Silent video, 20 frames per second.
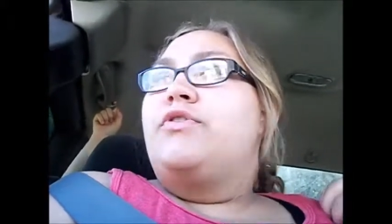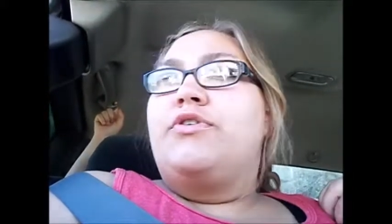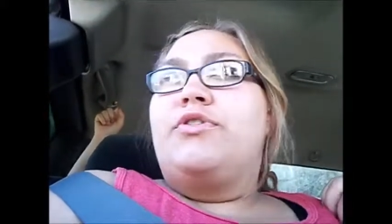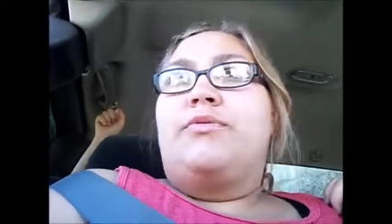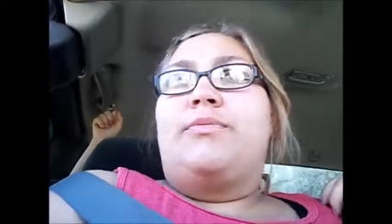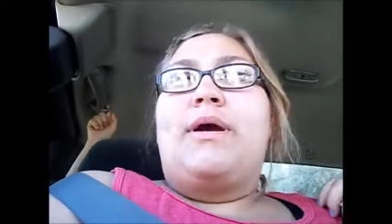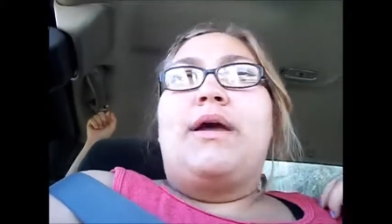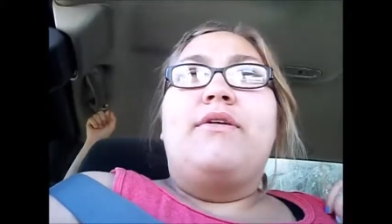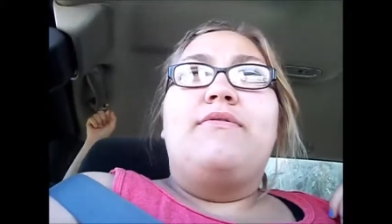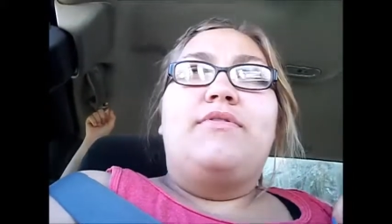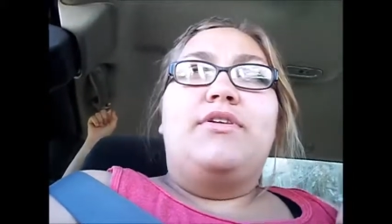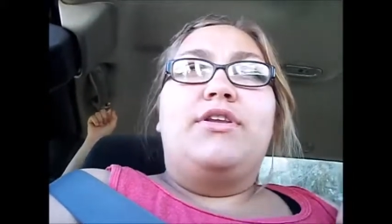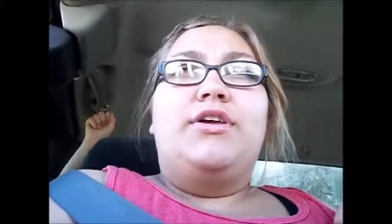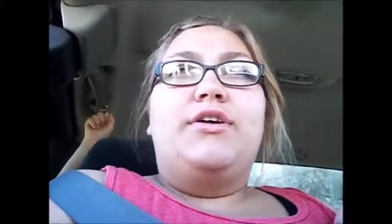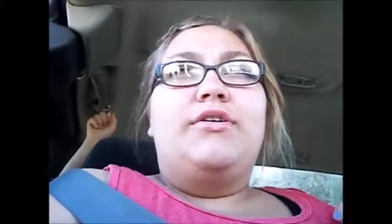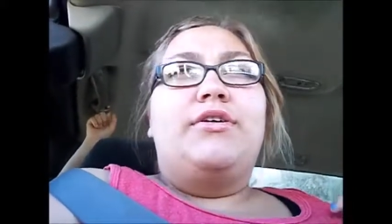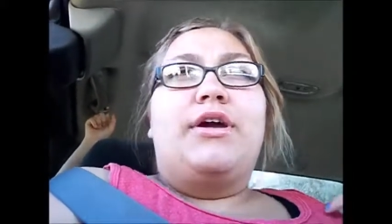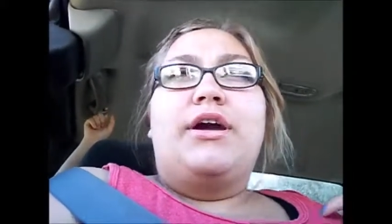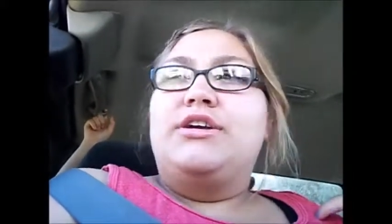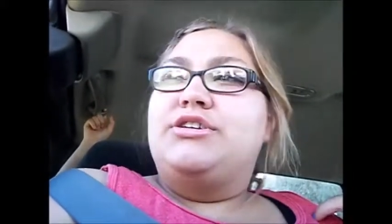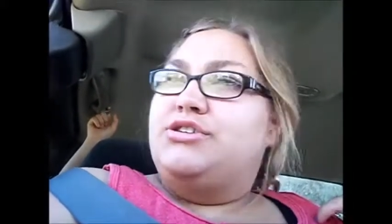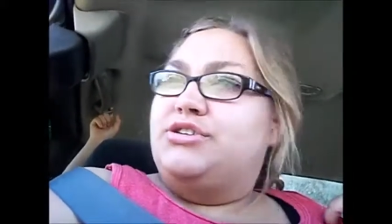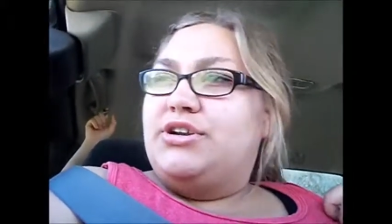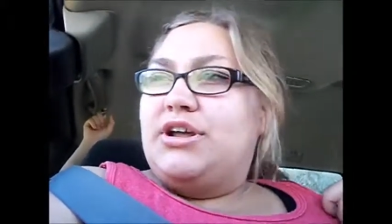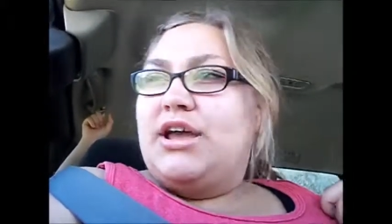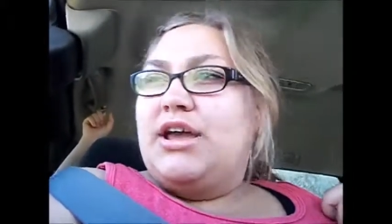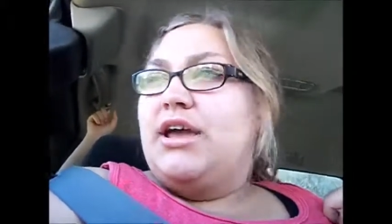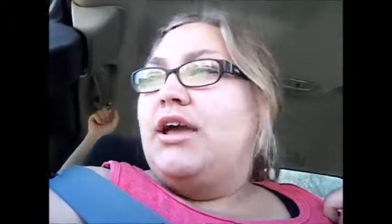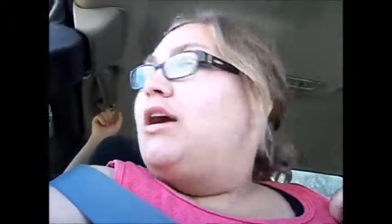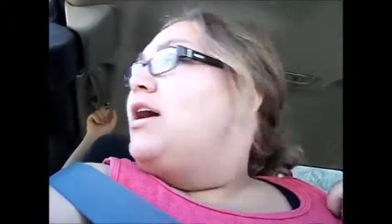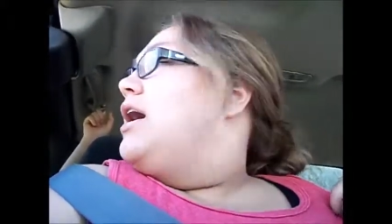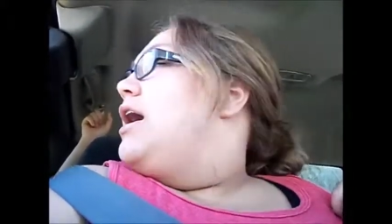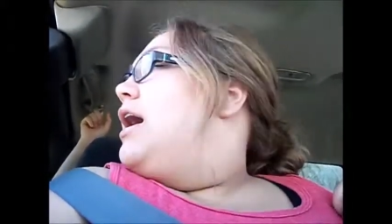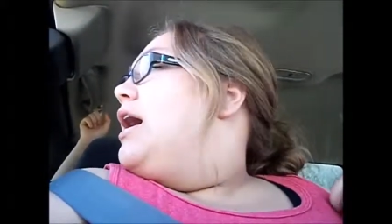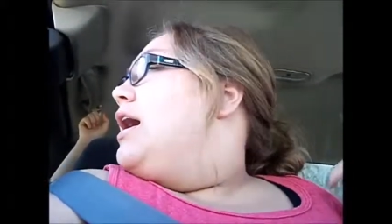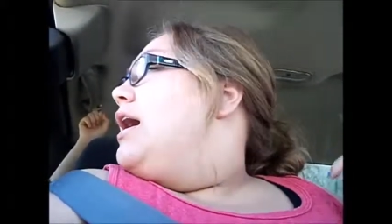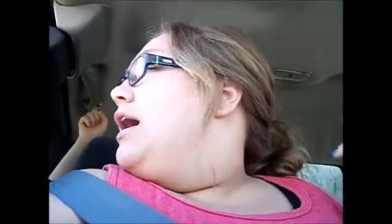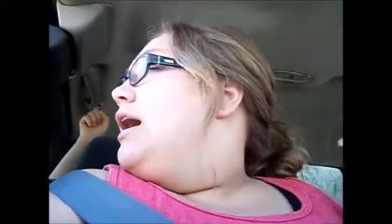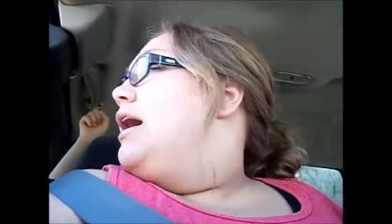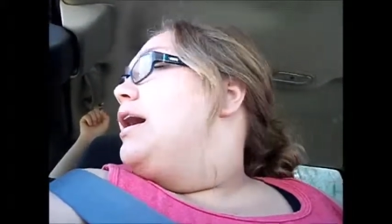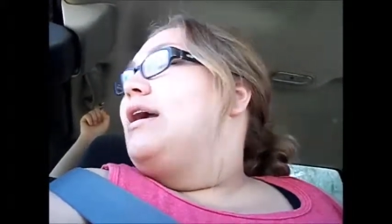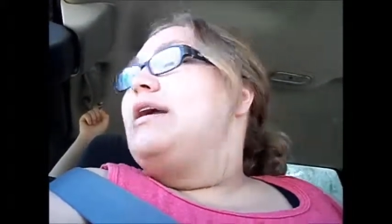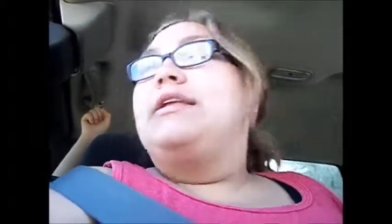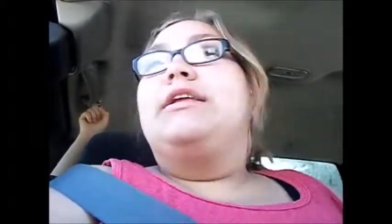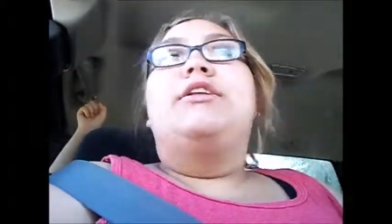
for the rant video yesterday. I